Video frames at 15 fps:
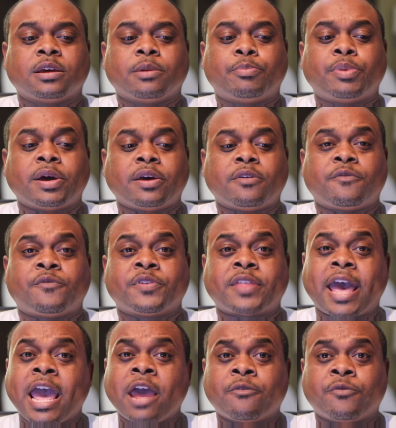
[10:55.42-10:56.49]
But for
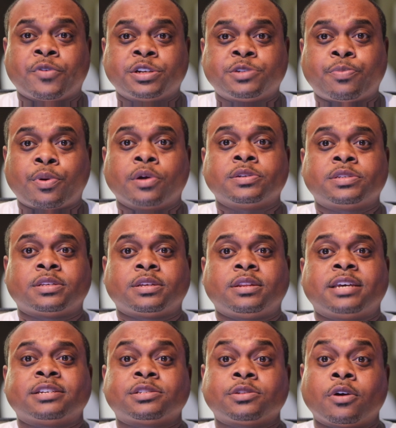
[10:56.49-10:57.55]
the average person
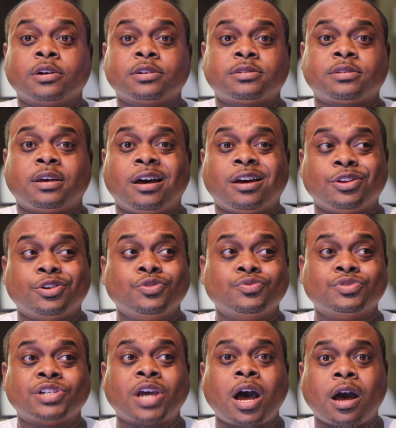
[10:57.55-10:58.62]
that starts a new
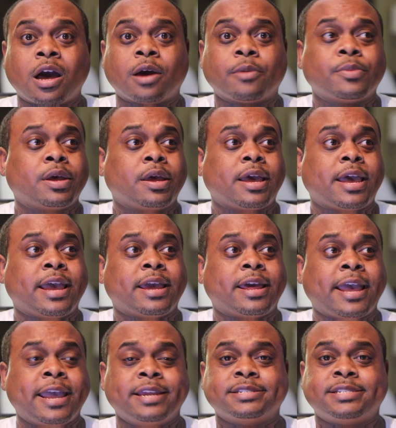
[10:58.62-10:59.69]
job at
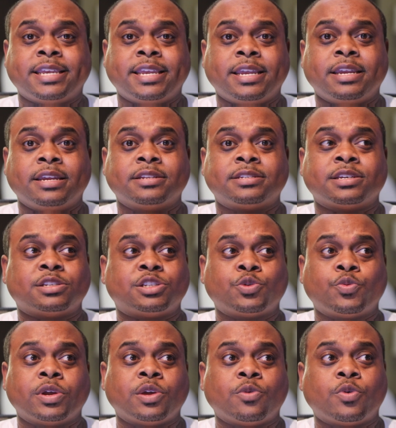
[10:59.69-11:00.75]
18 to
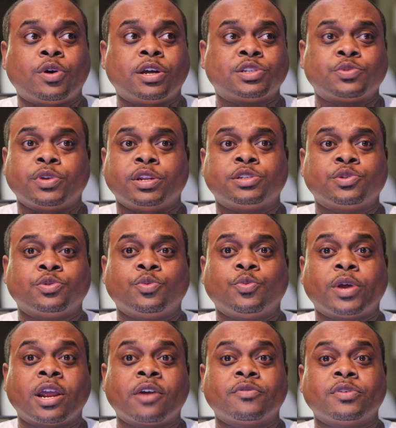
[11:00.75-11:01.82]
21, 22, whatever